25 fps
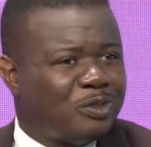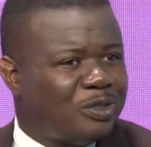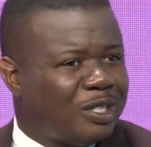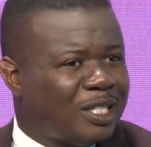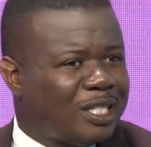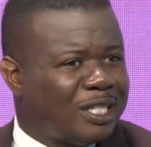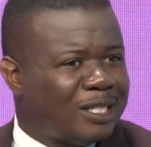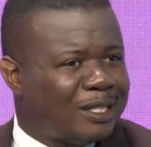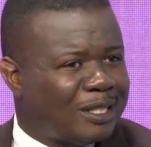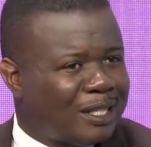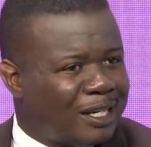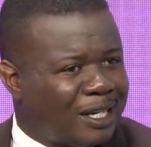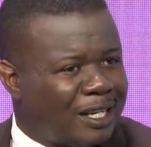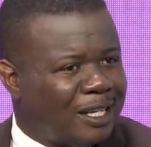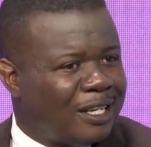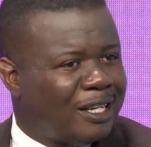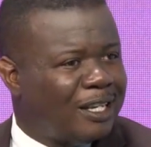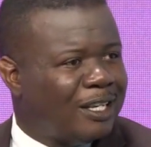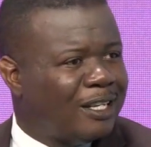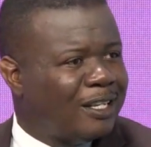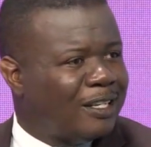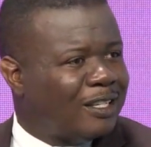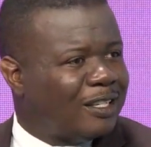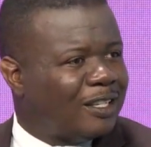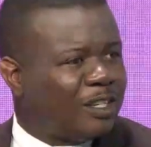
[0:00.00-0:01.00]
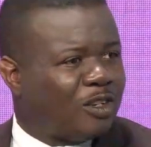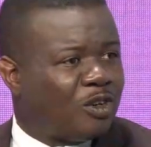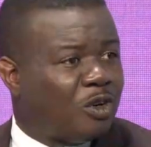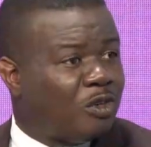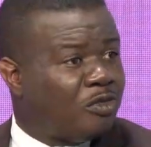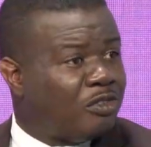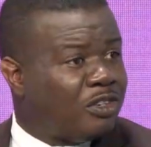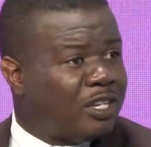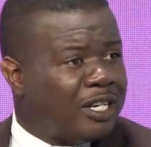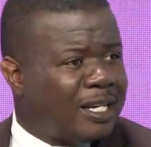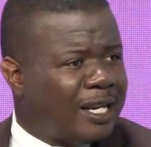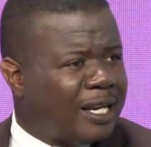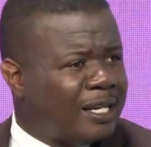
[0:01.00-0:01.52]
and 3,
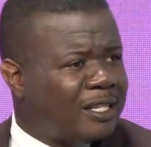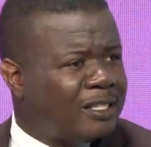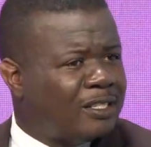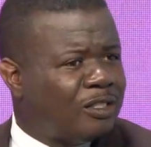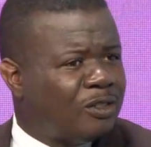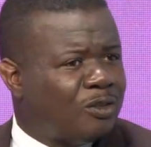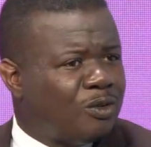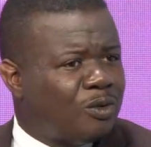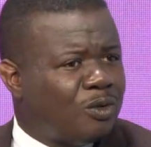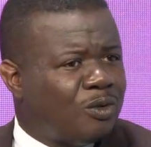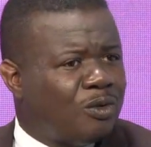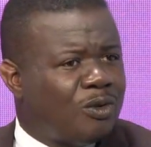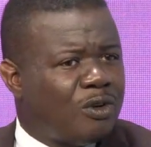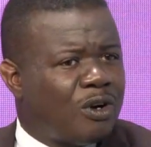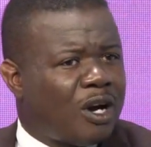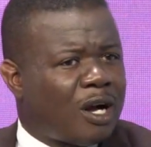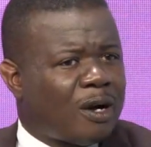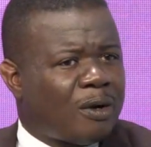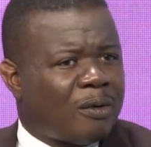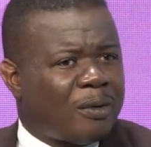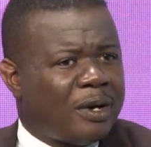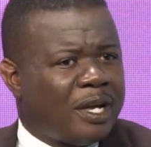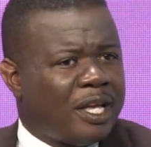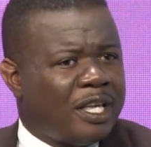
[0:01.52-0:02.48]
COVID-19 will go away.